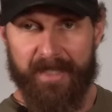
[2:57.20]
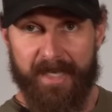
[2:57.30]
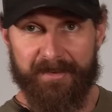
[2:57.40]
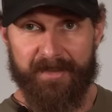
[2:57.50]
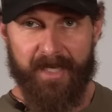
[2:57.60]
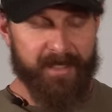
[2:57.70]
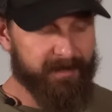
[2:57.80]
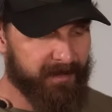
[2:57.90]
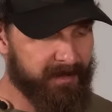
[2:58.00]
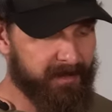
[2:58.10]
the inside,
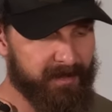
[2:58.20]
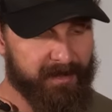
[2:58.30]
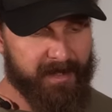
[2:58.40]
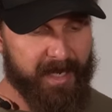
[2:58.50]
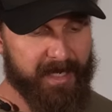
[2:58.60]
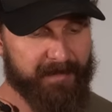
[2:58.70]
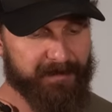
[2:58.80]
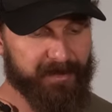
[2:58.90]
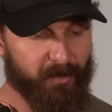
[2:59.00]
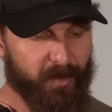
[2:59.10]
and give
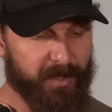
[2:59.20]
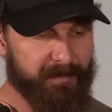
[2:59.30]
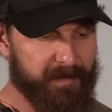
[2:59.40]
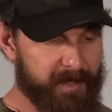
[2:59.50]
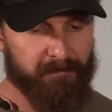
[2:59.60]
this thing a run.